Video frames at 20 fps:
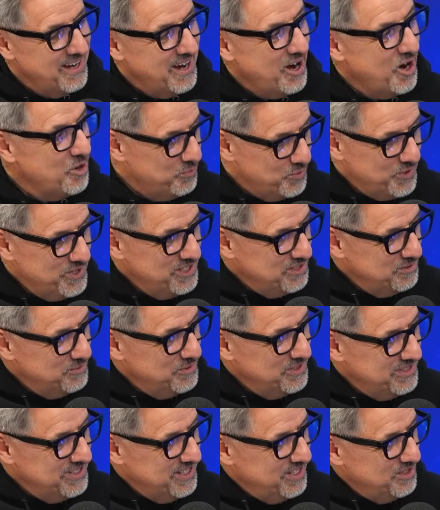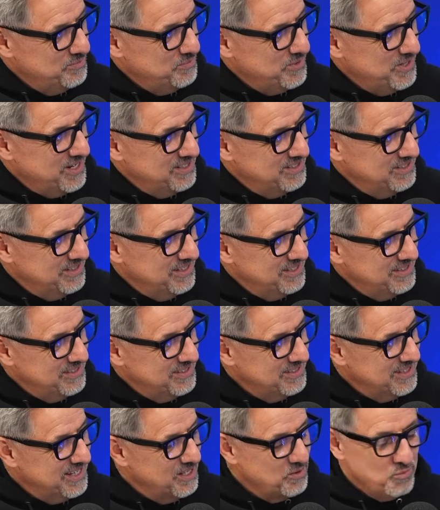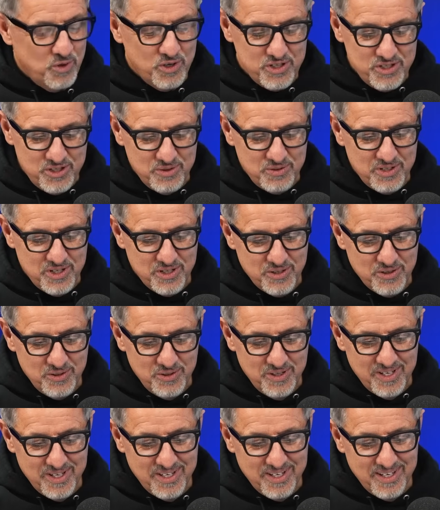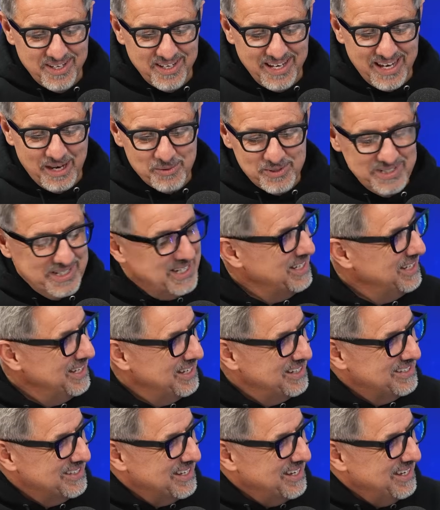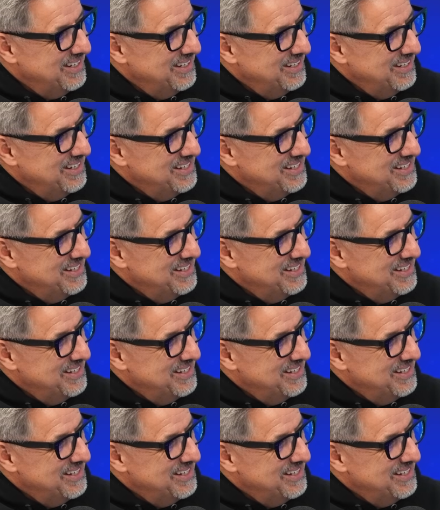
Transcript: our principled sales process and what you do. I was getting excited.